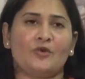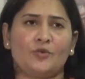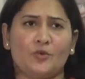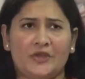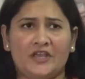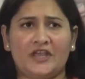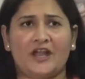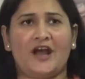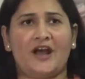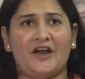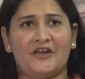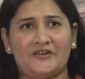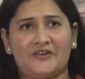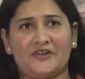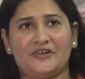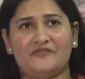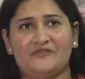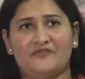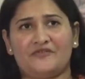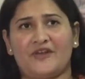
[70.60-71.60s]
we are
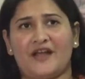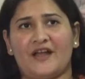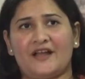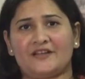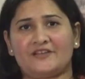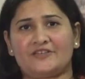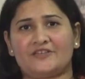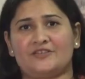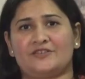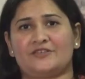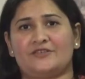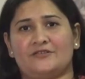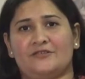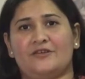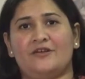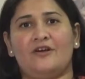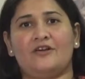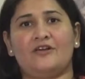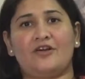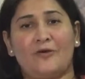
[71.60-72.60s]
in fact
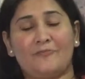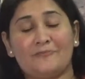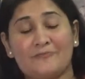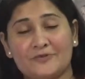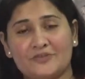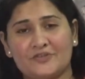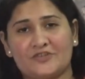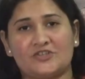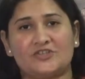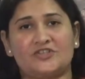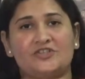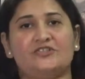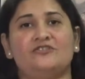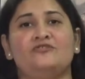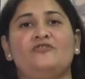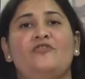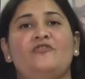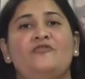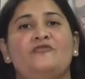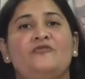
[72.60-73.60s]
a
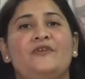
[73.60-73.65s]
composition of